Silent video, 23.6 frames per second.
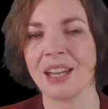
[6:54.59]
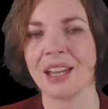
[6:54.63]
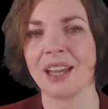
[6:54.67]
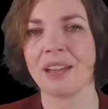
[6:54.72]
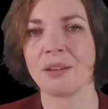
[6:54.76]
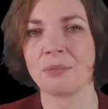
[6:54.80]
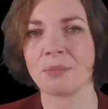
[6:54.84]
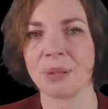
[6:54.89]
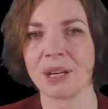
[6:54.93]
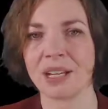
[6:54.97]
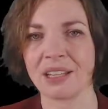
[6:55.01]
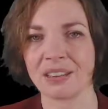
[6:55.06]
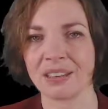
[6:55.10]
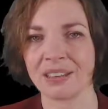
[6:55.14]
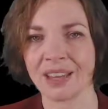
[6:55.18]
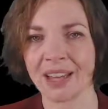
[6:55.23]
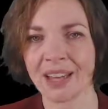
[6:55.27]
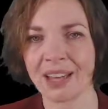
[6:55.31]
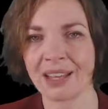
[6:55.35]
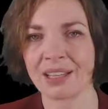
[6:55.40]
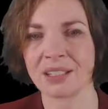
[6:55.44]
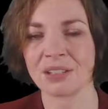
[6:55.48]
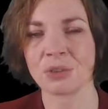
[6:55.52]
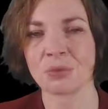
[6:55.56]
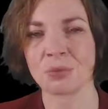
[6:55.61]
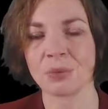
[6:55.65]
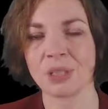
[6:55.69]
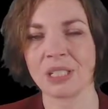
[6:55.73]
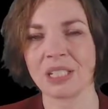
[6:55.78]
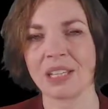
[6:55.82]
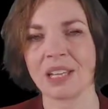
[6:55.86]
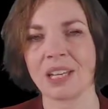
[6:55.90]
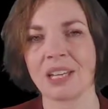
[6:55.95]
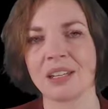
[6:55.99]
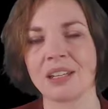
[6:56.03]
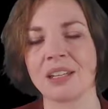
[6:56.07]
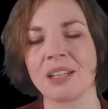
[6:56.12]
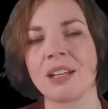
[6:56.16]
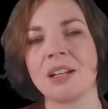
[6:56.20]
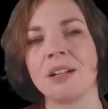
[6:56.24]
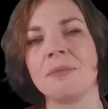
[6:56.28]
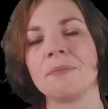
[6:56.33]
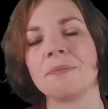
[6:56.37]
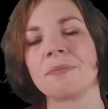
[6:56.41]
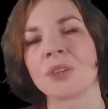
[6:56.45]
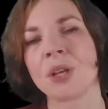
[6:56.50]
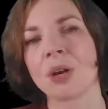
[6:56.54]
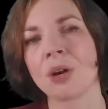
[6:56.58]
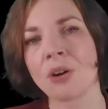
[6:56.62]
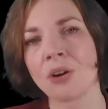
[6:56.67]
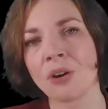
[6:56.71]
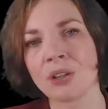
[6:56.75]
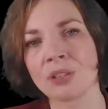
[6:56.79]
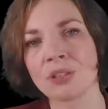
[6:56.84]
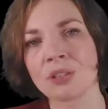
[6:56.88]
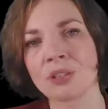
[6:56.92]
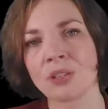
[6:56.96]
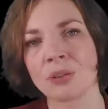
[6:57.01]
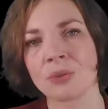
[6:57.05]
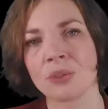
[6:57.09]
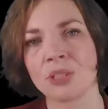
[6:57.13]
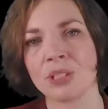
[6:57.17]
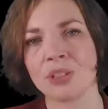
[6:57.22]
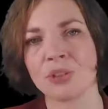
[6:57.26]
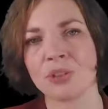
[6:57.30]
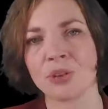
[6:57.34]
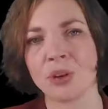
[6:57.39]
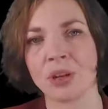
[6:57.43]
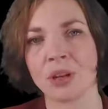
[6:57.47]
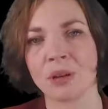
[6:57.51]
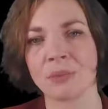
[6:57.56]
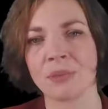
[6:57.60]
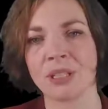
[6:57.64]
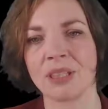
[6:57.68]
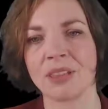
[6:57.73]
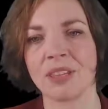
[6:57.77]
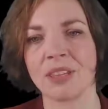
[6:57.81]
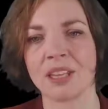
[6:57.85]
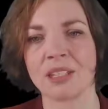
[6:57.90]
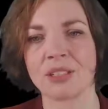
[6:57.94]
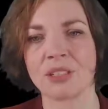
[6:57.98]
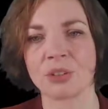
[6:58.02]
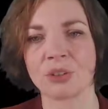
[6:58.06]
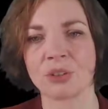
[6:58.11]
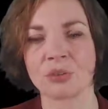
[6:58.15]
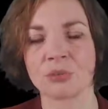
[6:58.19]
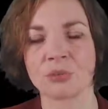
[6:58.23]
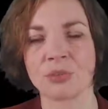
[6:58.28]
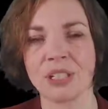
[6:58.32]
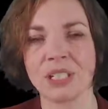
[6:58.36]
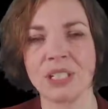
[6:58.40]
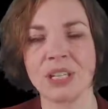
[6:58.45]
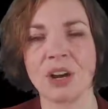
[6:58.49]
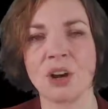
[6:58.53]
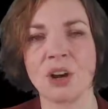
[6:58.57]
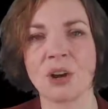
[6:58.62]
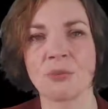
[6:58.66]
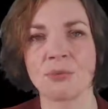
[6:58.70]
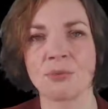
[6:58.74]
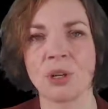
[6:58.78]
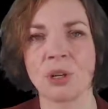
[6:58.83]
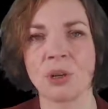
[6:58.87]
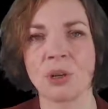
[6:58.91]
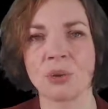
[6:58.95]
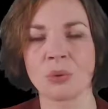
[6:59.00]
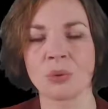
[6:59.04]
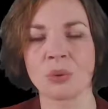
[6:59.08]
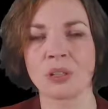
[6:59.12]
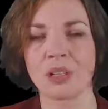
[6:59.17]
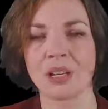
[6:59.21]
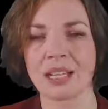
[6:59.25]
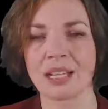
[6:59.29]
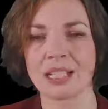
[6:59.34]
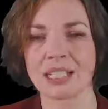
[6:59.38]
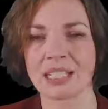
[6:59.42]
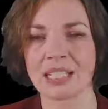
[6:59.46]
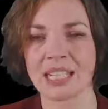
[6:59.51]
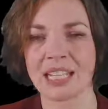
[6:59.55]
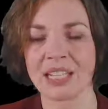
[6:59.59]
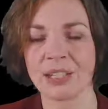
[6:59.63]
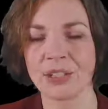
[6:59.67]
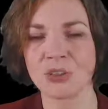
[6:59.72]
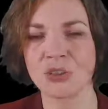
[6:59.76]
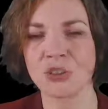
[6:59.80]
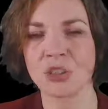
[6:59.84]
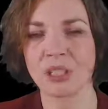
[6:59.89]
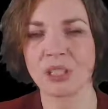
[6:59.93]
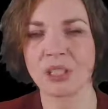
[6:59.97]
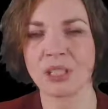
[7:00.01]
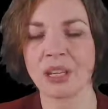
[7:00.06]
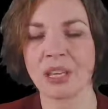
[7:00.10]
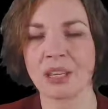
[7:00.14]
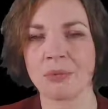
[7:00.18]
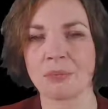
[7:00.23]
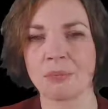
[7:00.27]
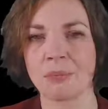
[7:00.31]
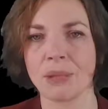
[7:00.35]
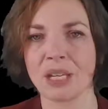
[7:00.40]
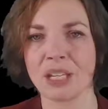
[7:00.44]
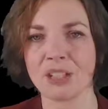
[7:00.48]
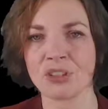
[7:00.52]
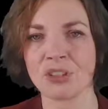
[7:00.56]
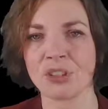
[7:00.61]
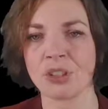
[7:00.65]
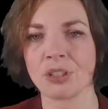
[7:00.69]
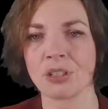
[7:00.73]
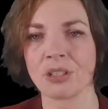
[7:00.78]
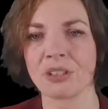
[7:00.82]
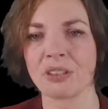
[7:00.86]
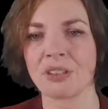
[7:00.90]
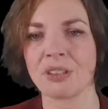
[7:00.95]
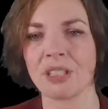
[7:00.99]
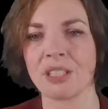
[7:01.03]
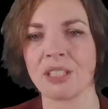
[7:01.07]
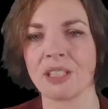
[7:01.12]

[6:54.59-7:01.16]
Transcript: and by that we can also determine their degree of localization and measure the